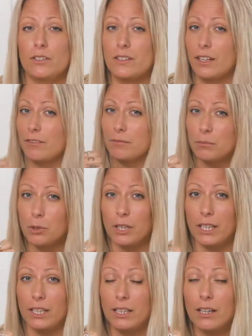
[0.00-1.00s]
You save
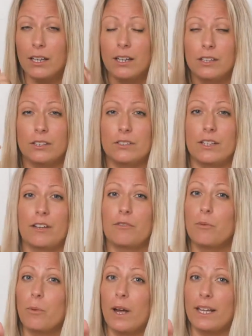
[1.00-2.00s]
money, you
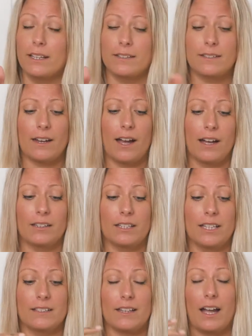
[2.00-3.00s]
save waste,
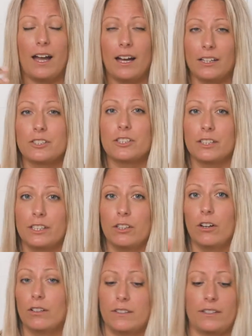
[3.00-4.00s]
and it's actually
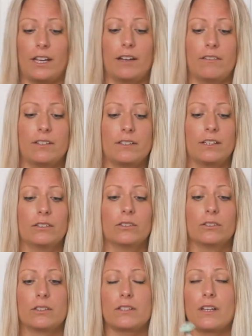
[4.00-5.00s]
not as scary as it
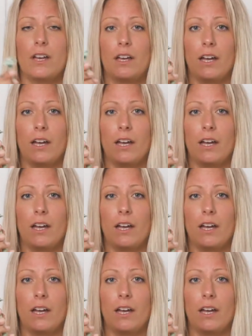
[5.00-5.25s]
looks.